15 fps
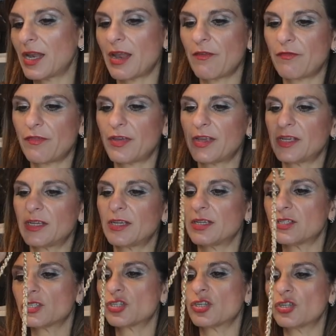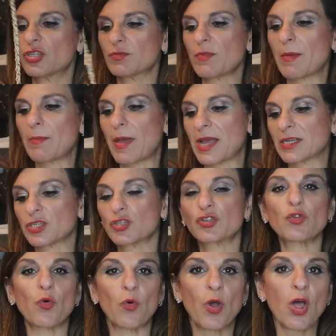an effort to use my bag.
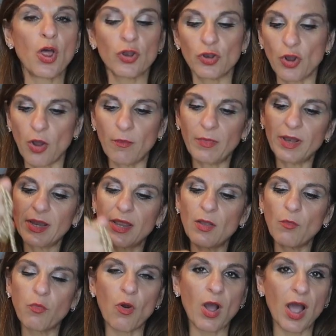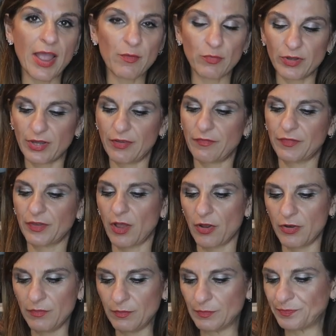So, normally what I would have
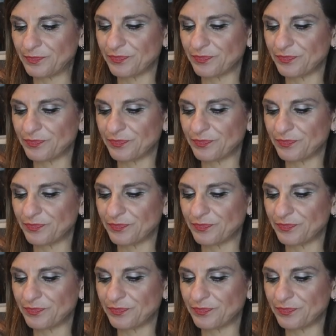done